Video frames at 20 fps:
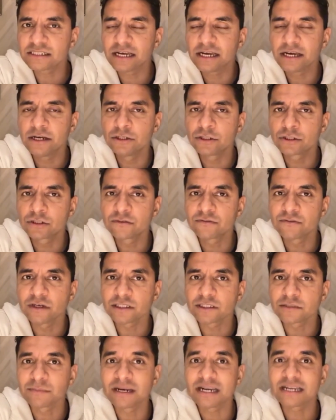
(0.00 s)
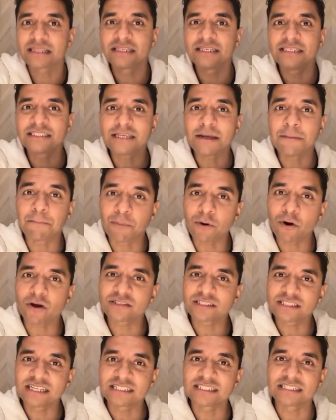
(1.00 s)
they're introverts, but at least they're
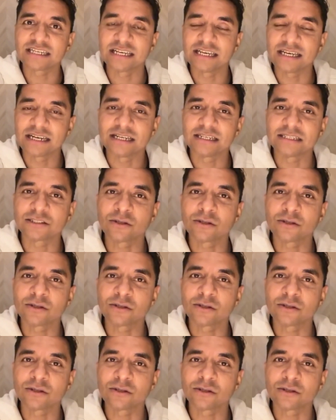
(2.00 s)
processing it.